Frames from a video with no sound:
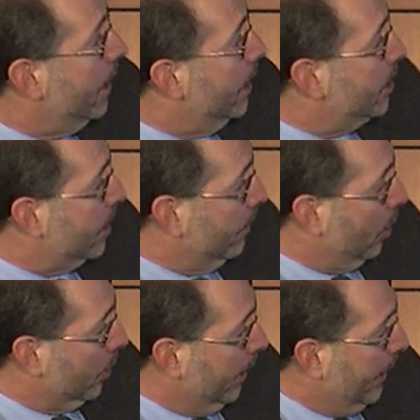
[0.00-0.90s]

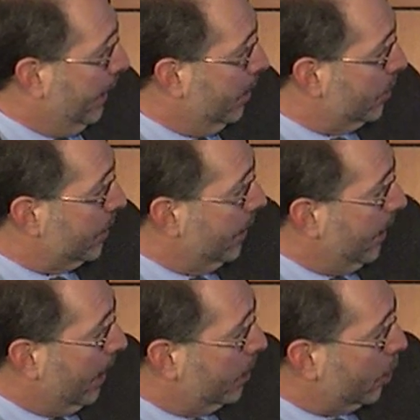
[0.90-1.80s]
Similarly, here's
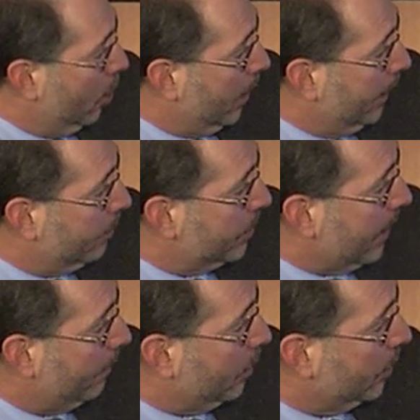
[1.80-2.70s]
the toll-like
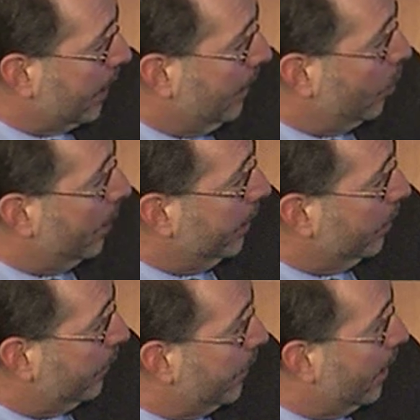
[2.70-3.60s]
receptor type 1
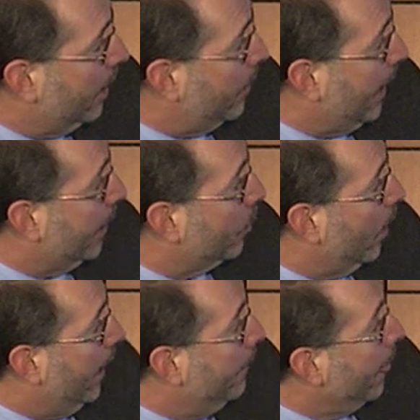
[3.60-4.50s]
interferon
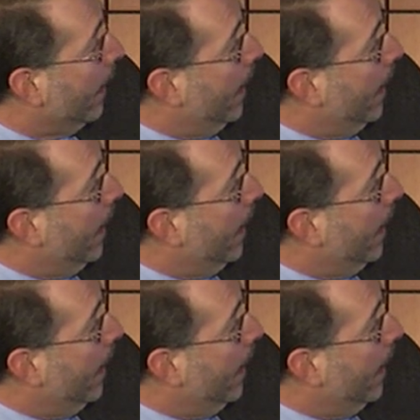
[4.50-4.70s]
pathway.